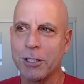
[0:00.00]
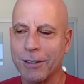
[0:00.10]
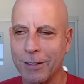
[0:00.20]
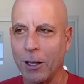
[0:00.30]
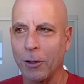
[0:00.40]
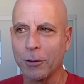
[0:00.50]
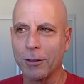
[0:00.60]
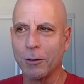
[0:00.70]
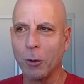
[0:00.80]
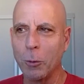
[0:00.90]

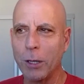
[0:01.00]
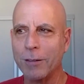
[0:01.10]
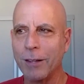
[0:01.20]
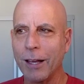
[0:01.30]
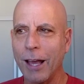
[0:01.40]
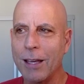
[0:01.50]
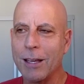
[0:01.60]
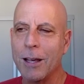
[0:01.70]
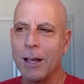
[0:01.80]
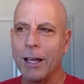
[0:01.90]
sales. So we say,
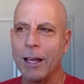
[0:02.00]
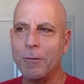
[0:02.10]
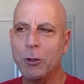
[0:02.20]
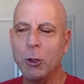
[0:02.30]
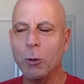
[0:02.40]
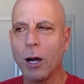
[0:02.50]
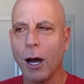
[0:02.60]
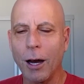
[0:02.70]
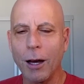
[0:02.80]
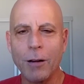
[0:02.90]
hey, if you
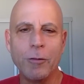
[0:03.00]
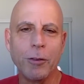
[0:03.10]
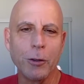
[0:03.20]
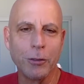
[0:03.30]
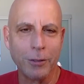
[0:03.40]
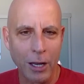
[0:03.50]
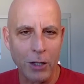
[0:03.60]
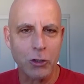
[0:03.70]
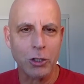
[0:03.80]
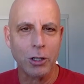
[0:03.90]

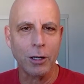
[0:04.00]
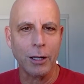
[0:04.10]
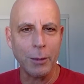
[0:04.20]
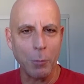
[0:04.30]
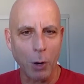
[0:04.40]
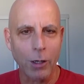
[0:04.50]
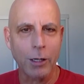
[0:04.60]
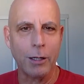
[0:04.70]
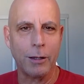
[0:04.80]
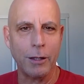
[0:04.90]
conversationally
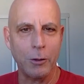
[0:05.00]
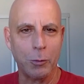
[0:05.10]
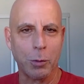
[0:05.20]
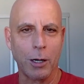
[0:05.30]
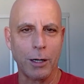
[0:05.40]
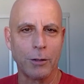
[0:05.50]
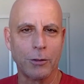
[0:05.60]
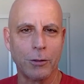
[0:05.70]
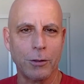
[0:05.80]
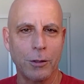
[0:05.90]
market these
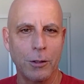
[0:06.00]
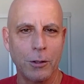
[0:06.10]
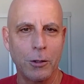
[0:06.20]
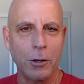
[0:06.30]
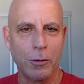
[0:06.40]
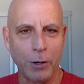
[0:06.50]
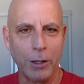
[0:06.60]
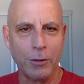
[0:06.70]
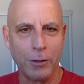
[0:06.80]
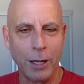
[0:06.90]
products to your
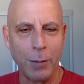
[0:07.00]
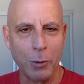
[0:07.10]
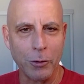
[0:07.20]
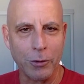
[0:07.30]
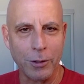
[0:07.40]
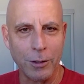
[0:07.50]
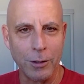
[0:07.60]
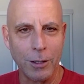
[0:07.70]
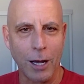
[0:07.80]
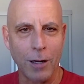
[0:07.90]
friends, neighbors,
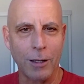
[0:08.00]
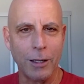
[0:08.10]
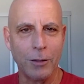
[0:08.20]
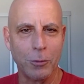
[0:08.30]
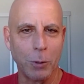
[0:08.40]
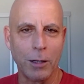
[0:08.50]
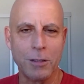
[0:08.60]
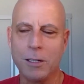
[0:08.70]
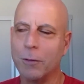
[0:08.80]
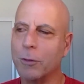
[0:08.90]
and colleagues,
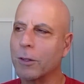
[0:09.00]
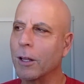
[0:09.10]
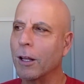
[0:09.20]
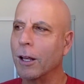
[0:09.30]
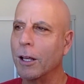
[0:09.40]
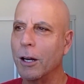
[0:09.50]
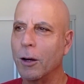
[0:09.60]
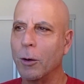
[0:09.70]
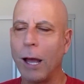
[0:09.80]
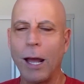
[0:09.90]
relatives,
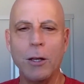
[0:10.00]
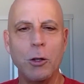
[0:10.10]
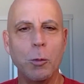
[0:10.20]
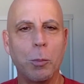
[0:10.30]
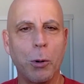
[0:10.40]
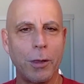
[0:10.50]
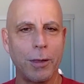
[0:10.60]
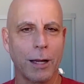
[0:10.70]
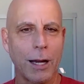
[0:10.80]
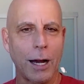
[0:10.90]
and you
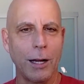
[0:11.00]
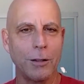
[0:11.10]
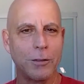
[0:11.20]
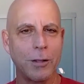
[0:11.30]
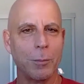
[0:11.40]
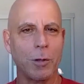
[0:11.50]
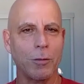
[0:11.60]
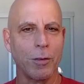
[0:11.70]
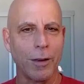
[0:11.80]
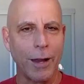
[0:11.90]
put the concept
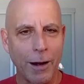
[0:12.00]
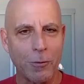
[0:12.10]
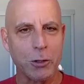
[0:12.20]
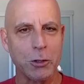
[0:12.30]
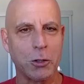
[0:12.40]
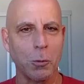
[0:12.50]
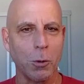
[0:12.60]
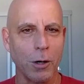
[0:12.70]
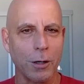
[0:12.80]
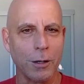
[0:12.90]
of leverage to
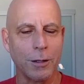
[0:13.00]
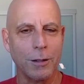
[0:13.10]
work,